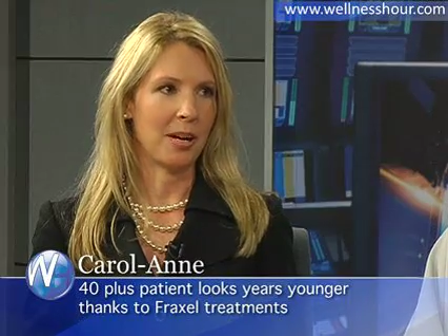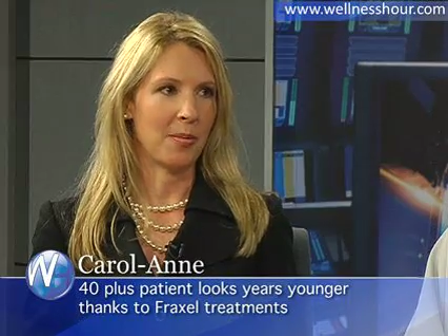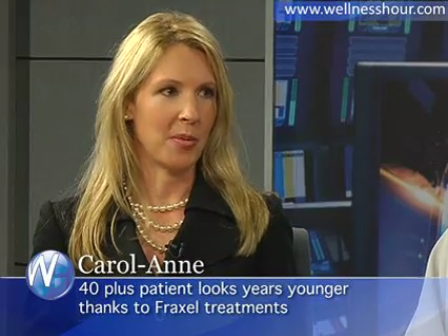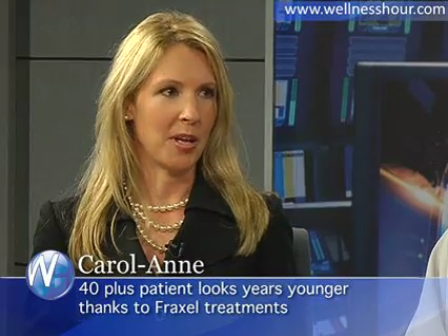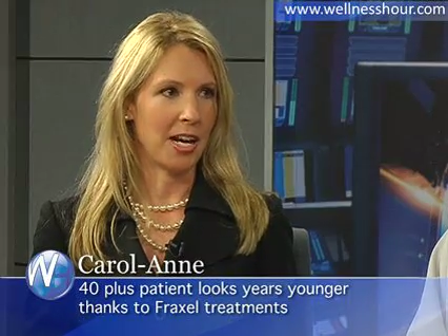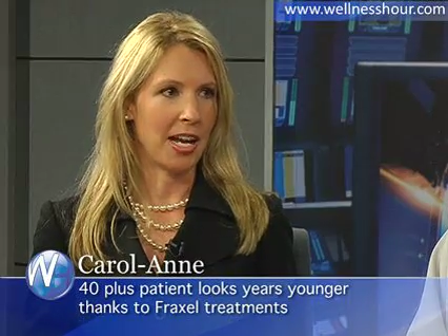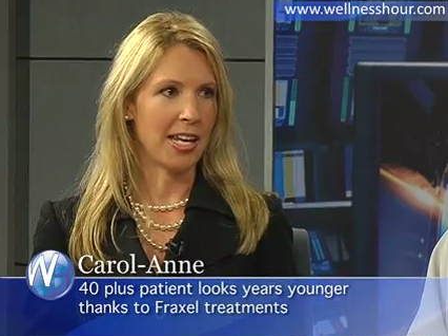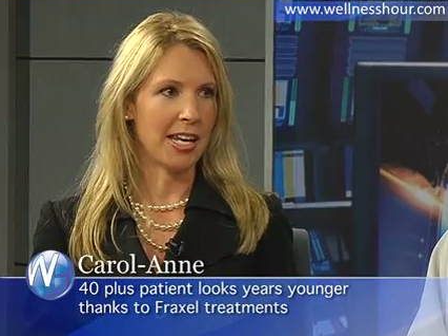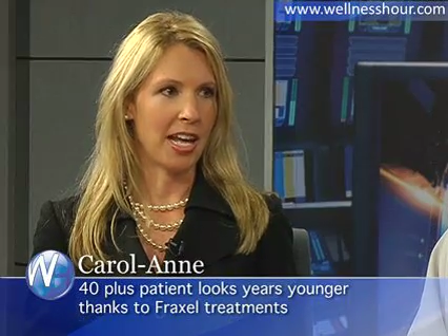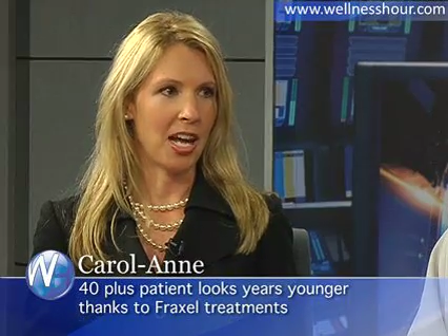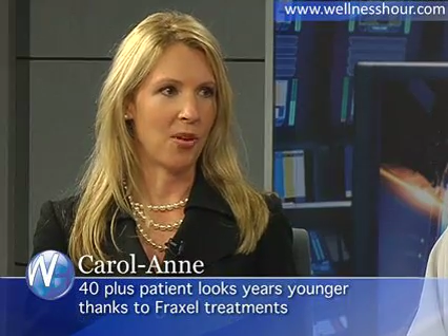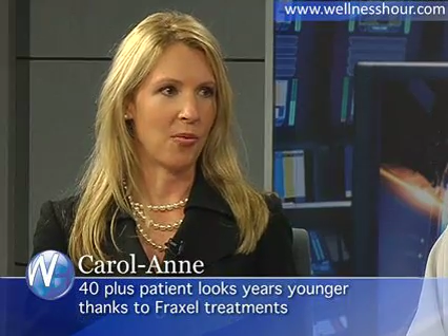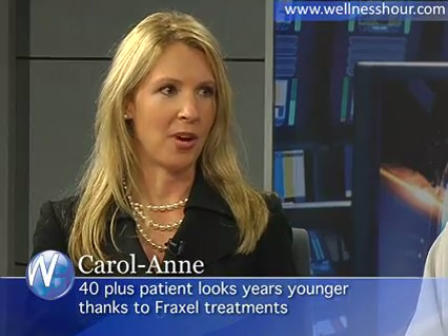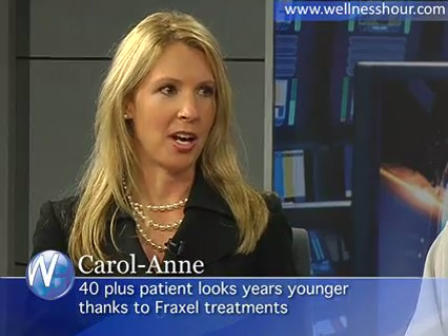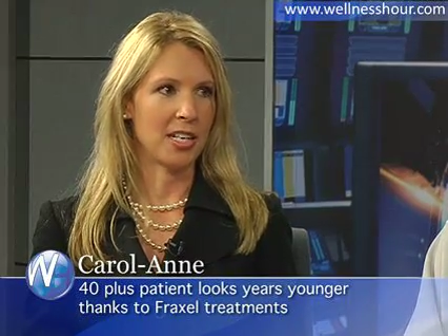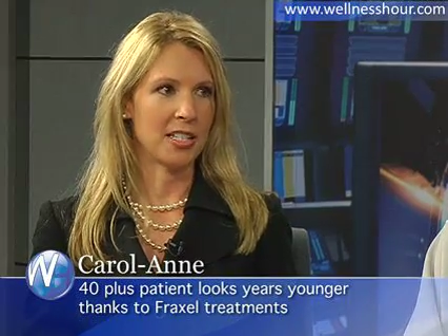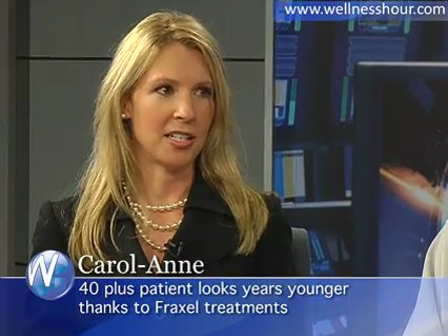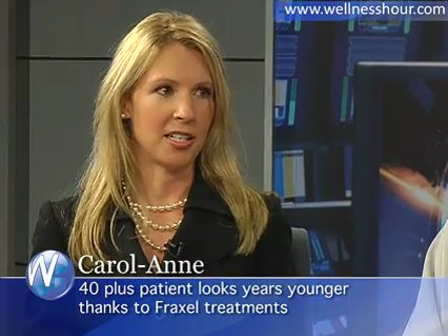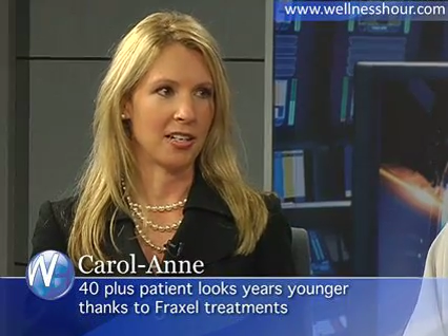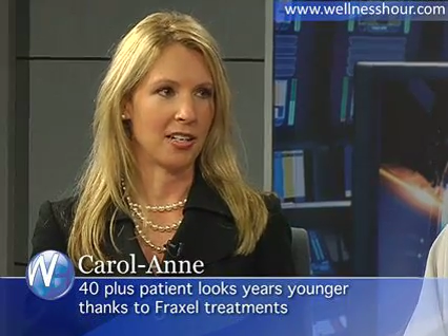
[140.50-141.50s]
I mean, I
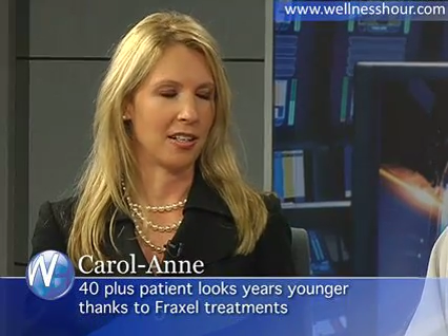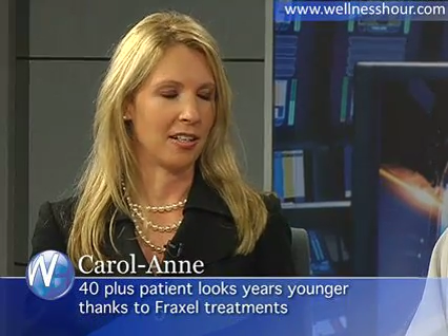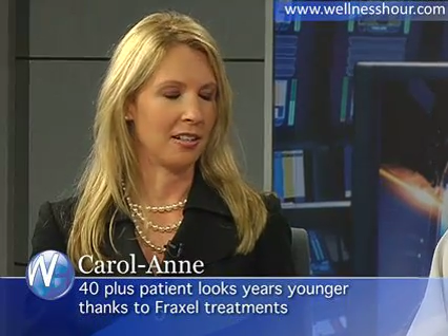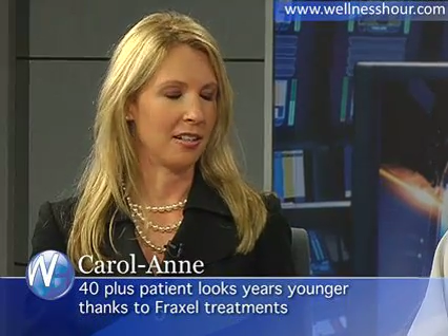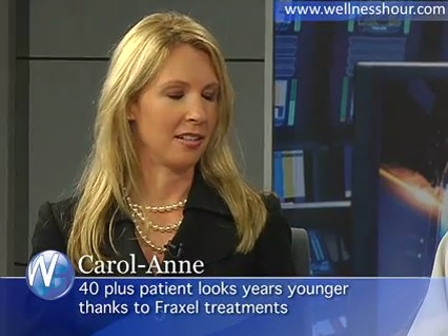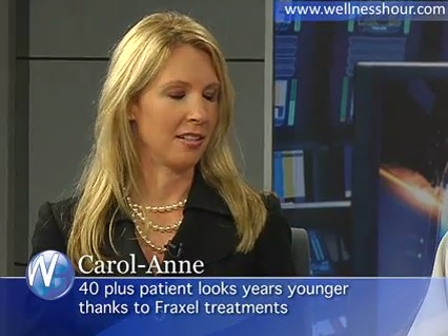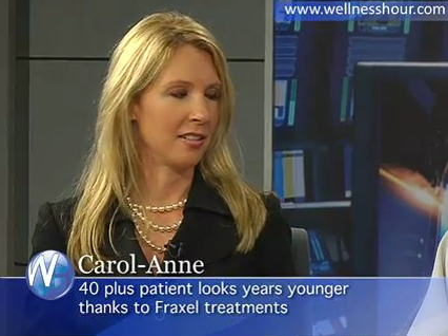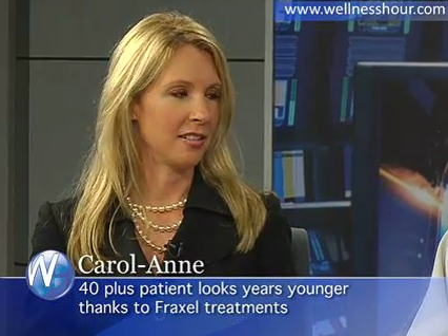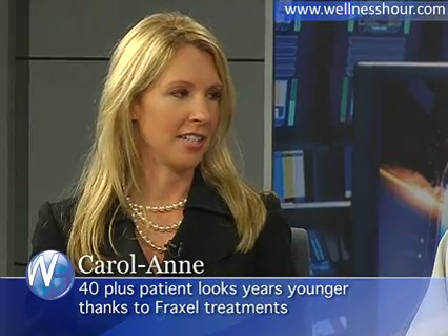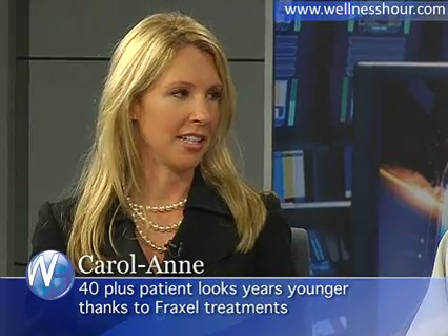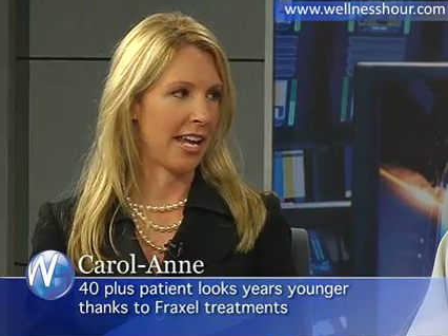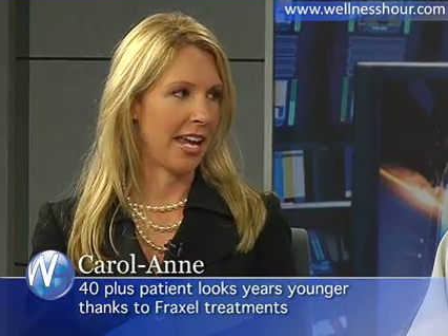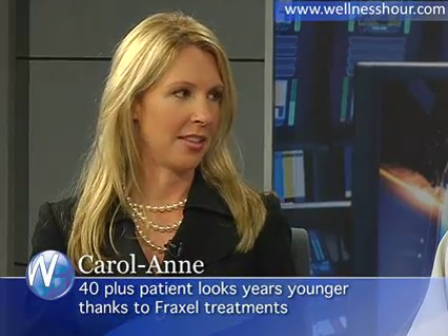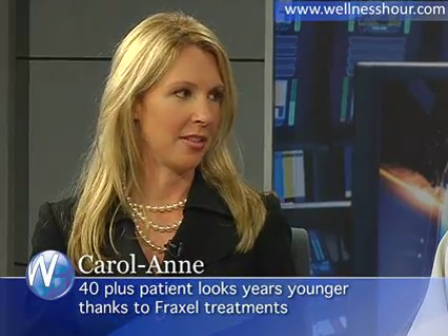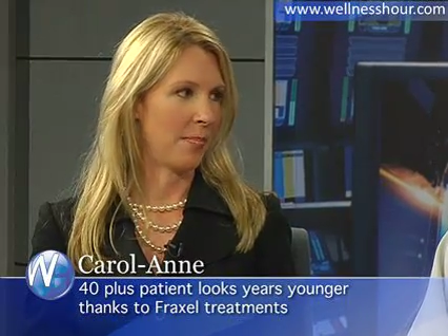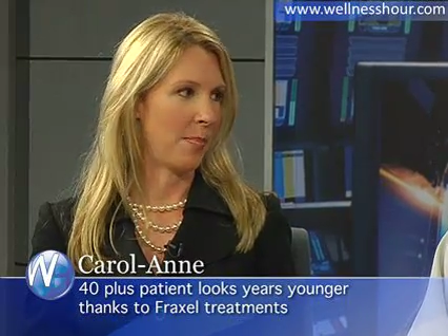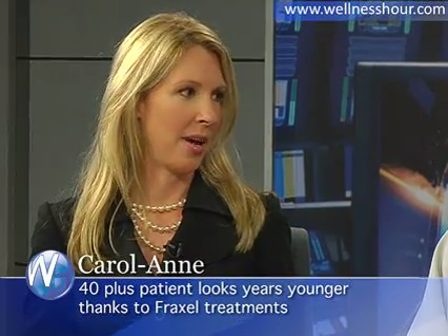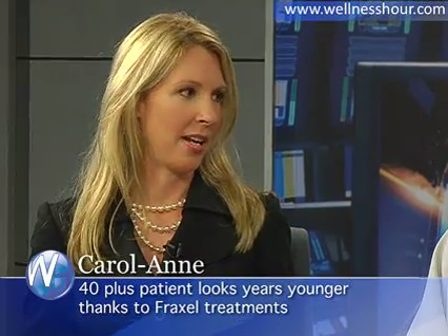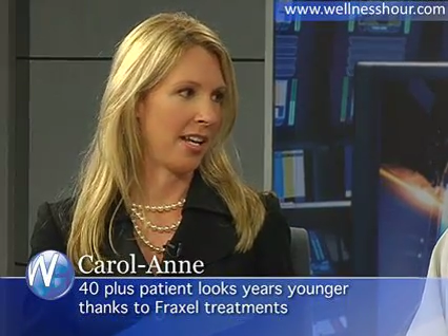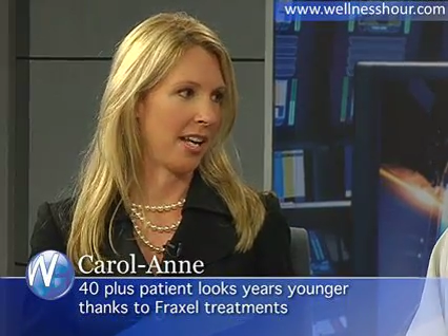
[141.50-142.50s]
can't wait to, to
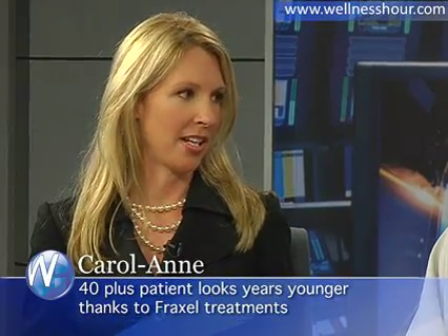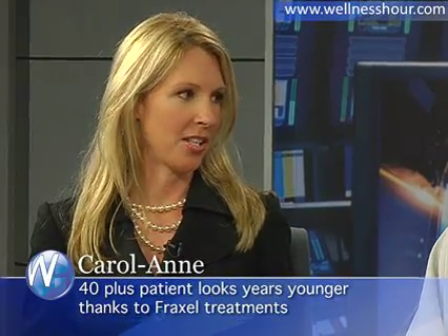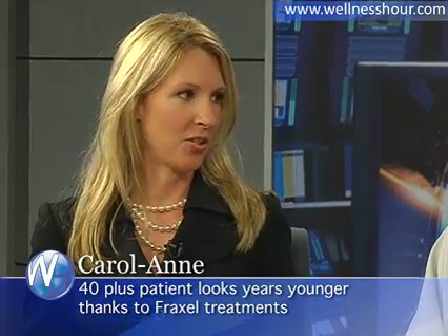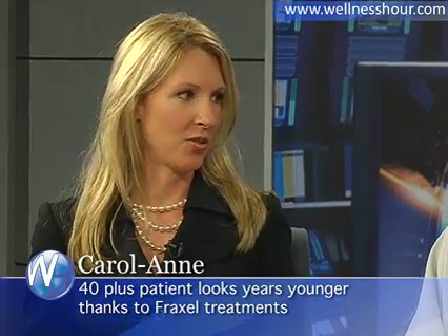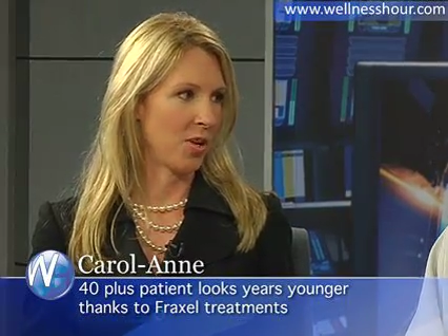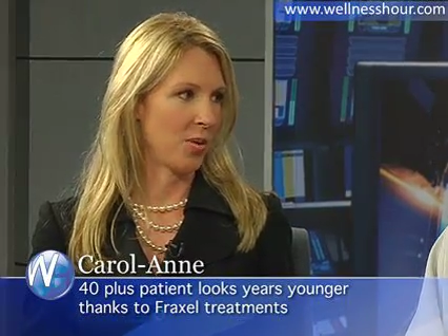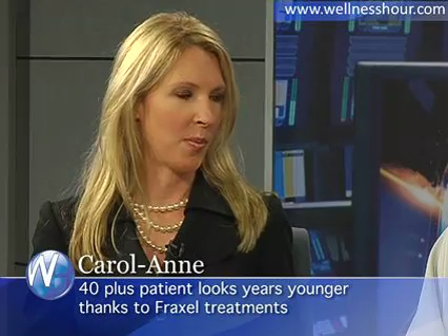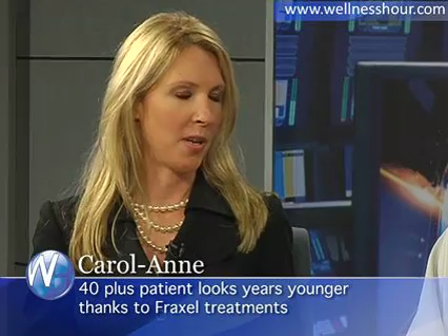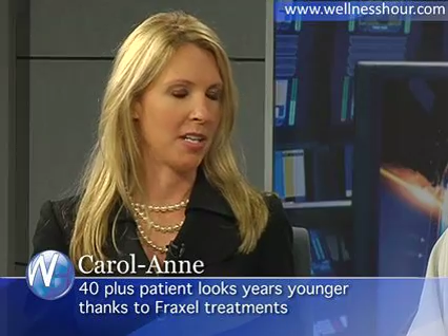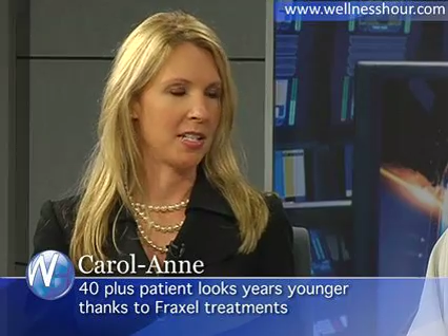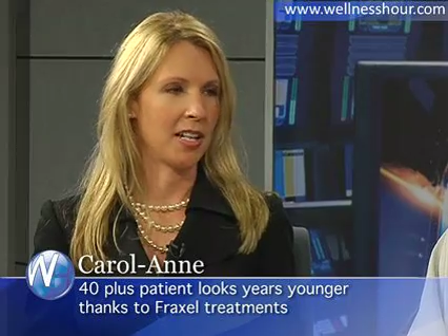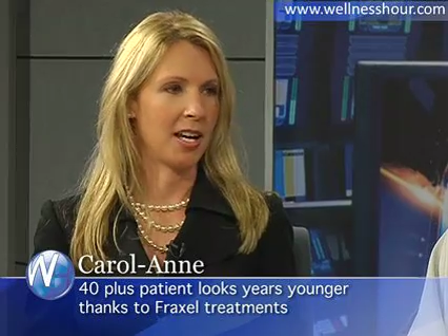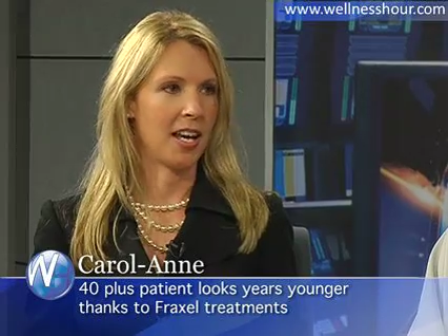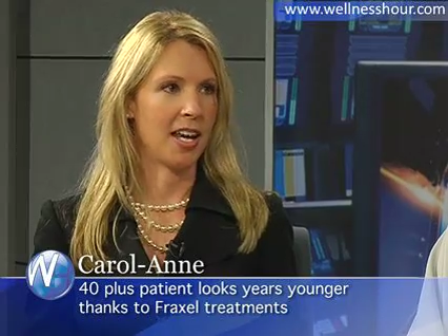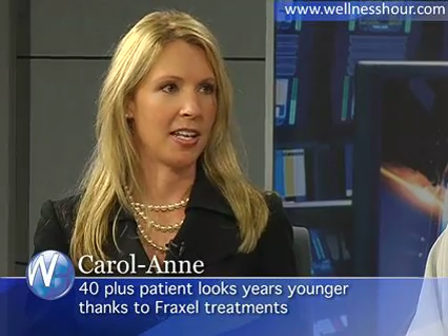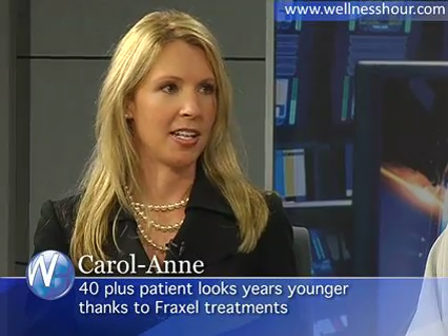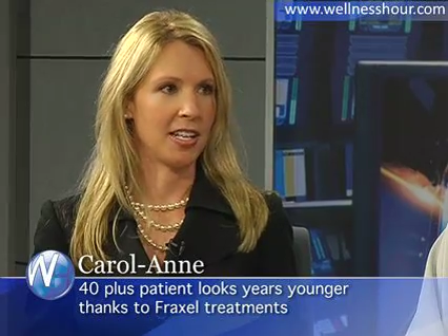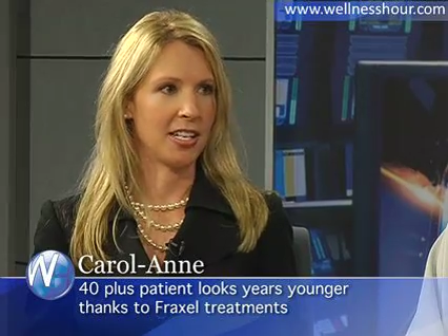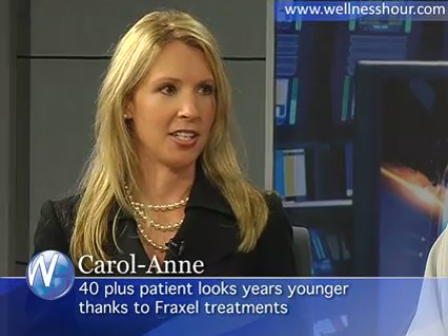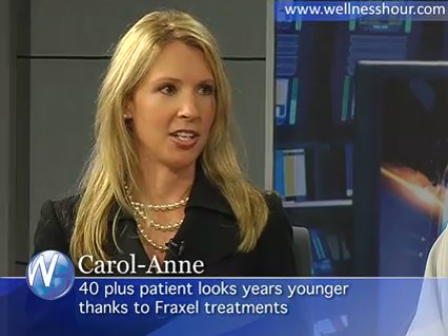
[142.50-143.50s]
get my next treatment done.